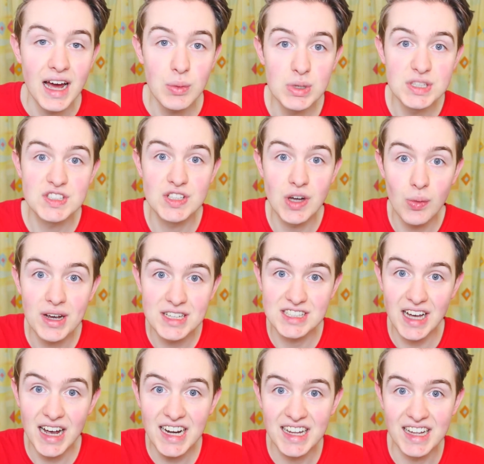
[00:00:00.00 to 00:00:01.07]
I was so
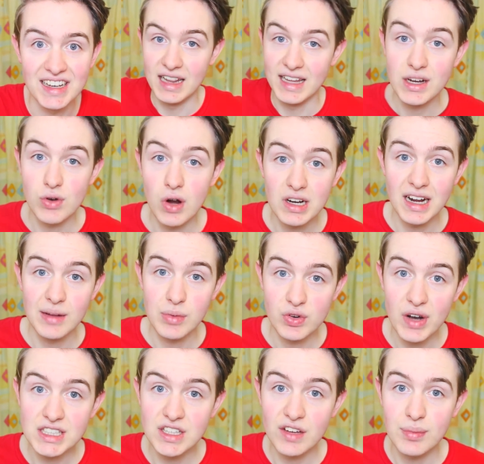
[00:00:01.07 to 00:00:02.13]
excited. And later on came the
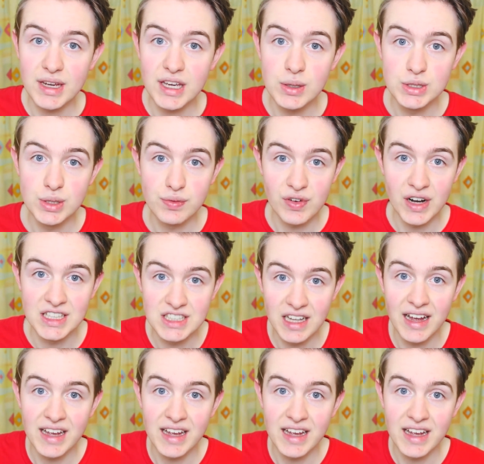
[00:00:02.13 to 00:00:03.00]
rest of my YouTube friends